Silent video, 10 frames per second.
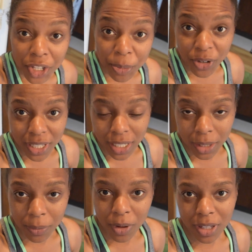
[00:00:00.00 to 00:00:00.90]
Good
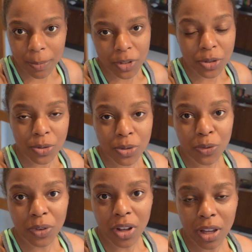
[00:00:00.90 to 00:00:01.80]
morning, welcome to the
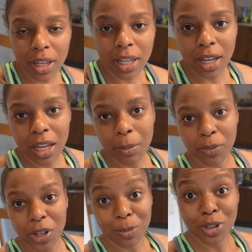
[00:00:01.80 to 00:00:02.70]
vlog,
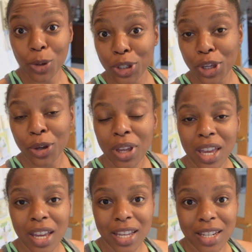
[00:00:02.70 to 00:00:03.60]
welcome to Tokyo.
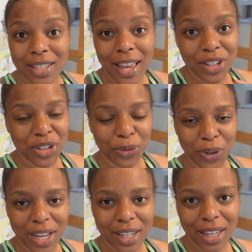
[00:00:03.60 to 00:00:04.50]
It is actually
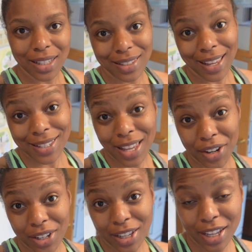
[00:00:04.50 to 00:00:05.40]
Friday, it's not
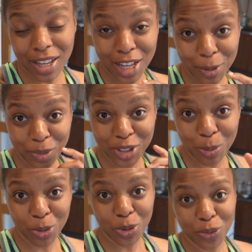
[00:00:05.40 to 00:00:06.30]
Saturday, the
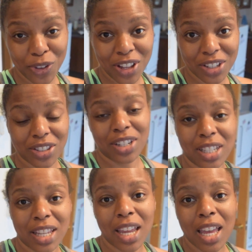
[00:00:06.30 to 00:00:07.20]
typical vlog
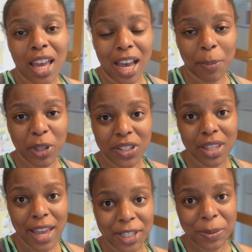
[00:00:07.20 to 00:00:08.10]
starting day. I mentioned
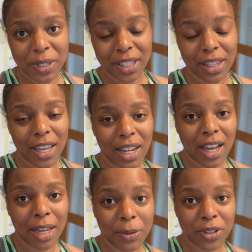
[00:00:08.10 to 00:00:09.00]
last week that
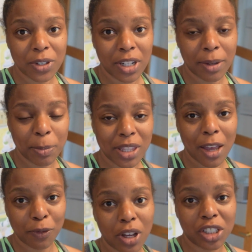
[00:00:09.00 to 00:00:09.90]
I was going to be
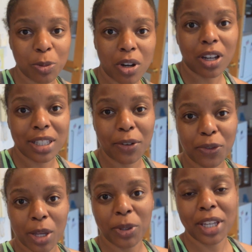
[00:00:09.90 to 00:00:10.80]
not vlog tomorrow because I have
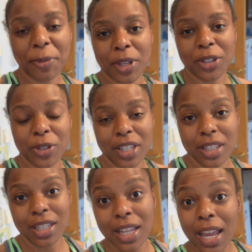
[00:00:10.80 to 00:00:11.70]
family coming, so
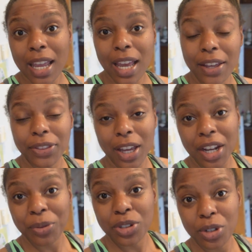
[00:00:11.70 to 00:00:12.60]
today I thought
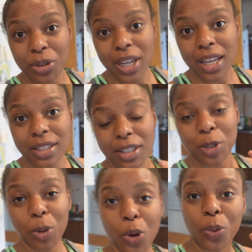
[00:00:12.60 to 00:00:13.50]
I would show you guys a
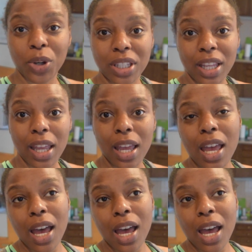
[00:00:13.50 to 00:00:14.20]
typical work day.